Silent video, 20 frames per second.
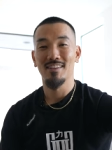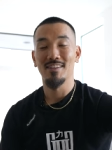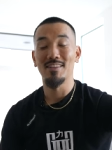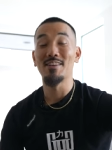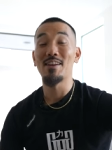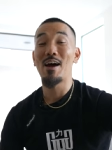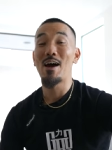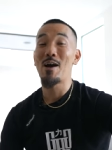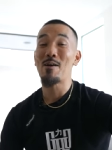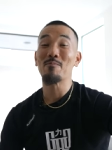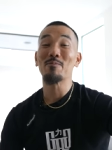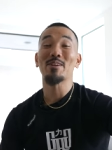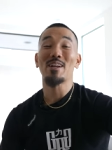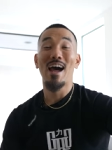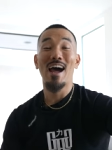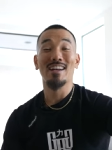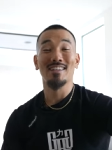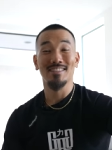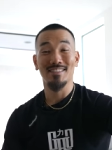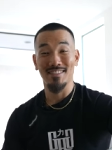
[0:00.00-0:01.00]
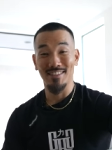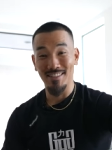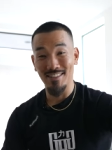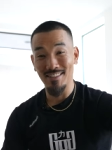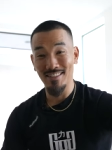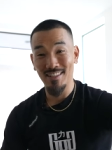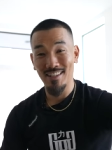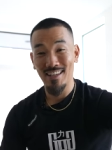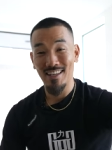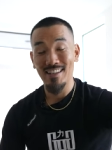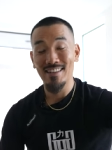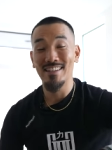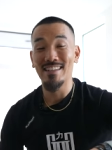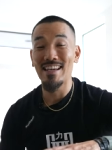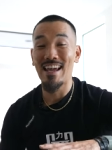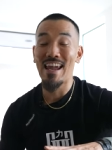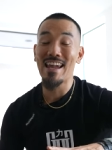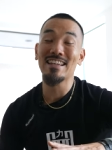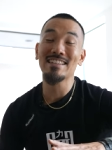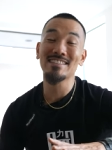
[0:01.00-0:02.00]
Nah, but honestly, the
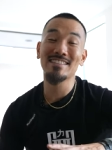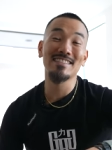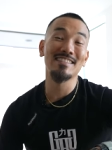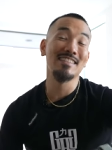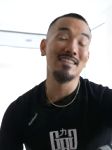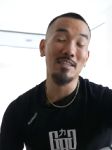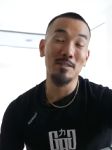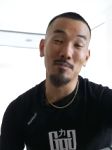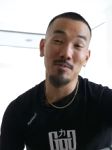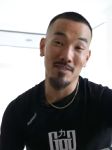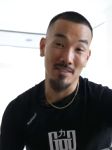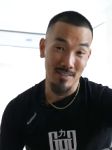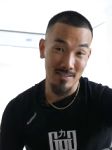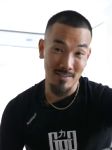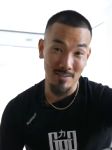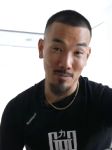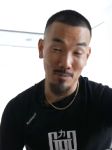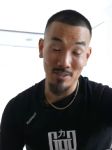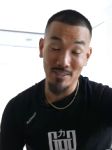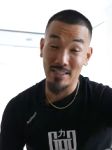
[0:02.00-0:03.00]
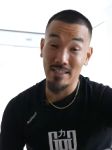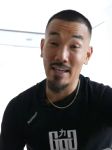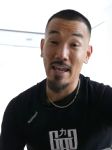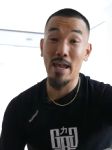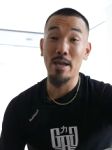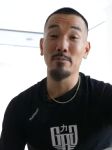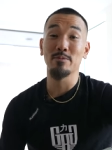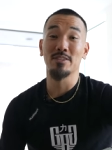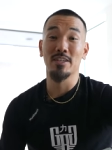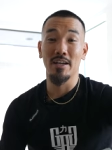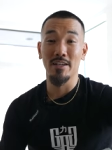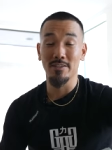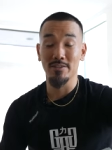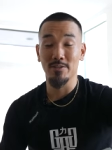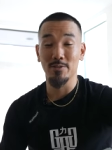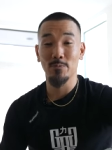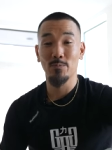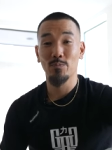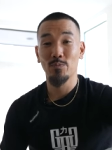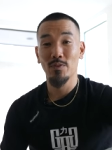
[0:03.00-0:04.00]
8 Sleep system is a game
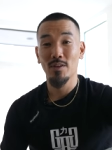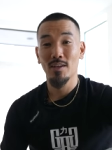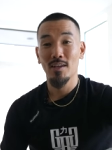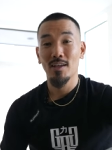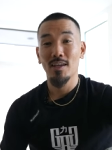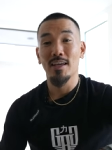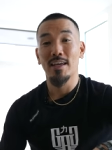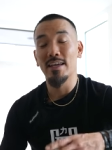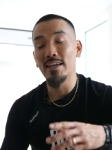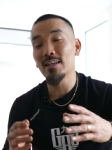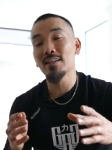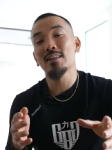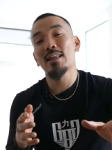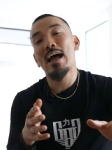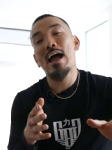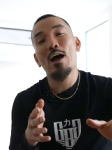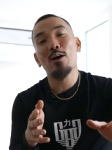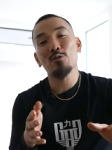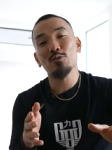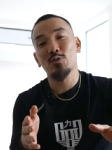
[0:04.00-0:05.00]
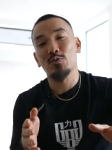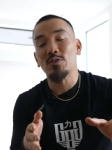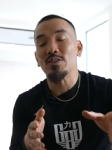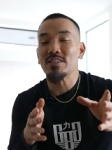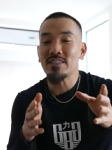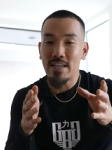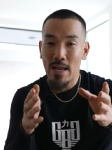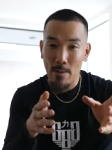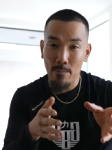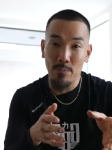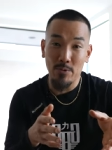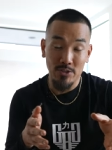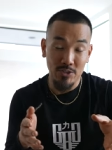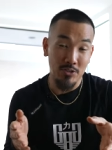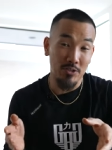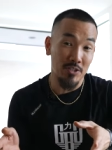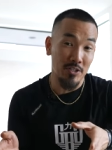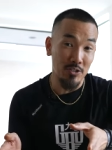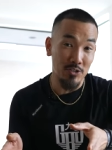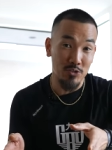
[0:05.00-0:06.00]
changer. It allows for
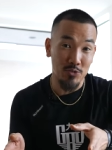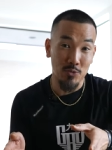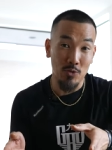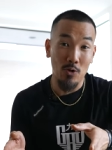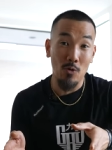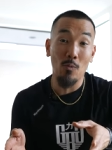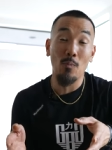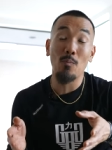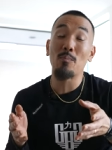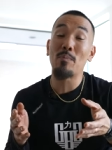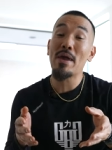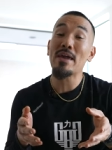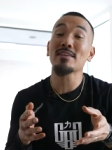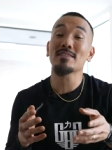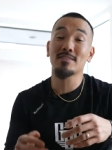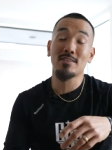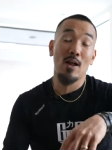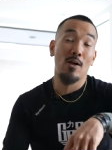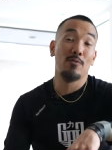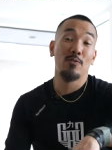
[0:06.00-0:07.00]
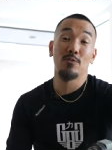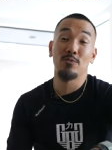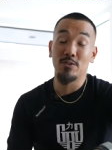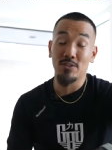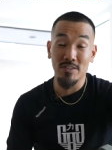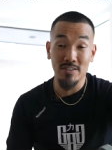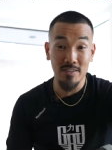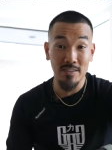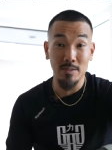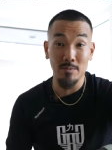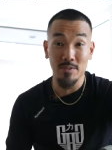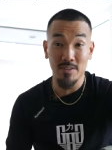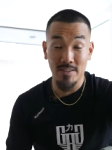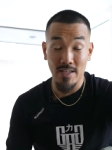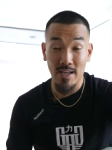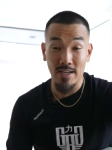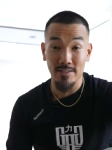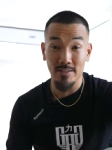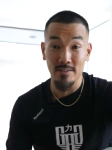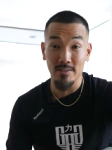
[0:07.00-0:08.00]
temperature control based off of your sleep
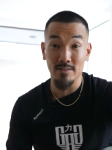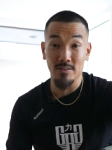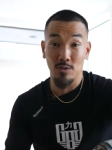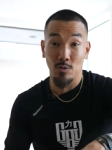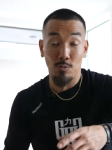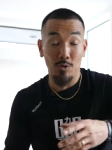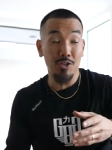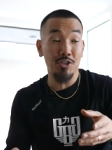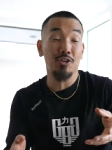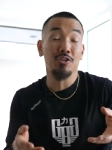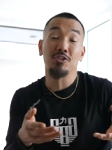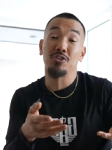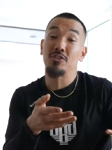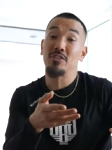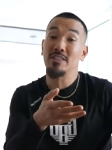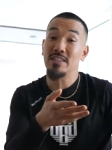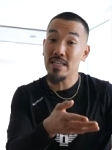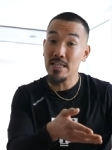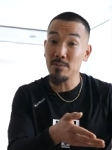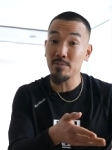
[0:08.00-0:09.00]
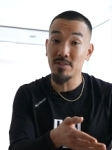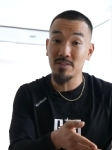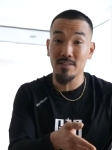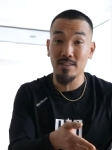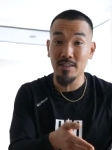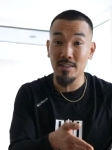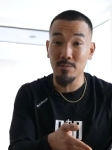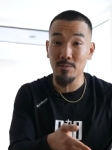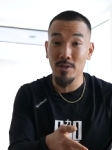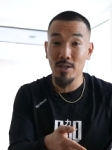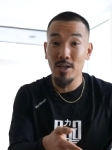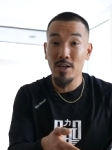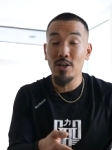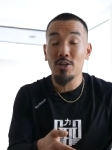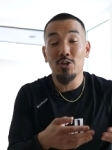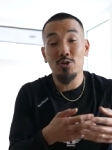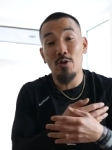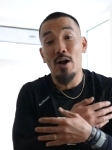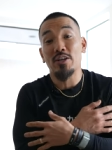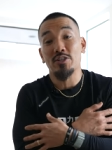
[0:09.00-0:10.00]
stages. So when you're in your deep sleep,
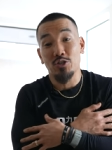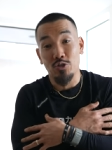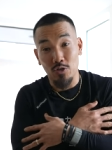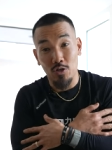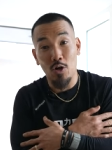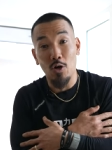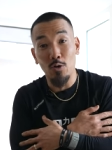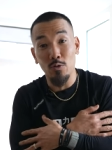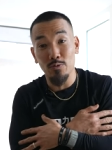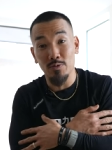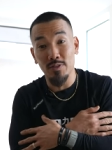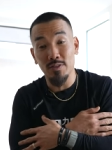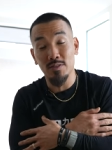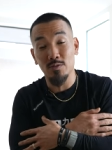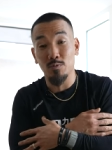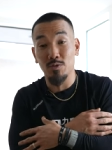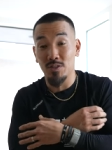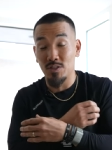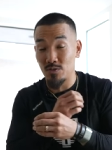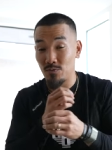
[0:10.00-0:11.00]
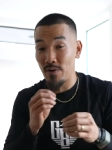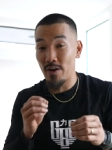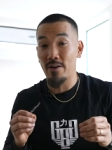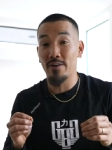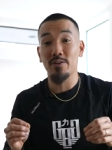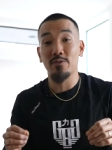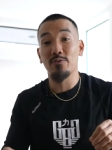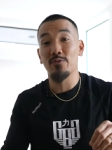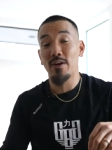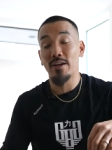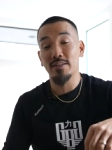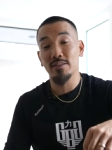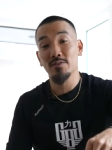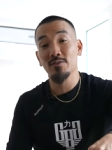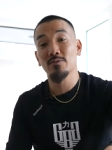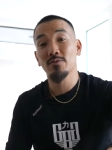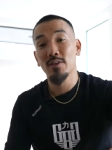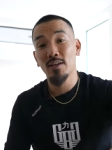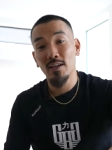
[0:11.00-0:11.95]
you're at your coldest, which is very effective,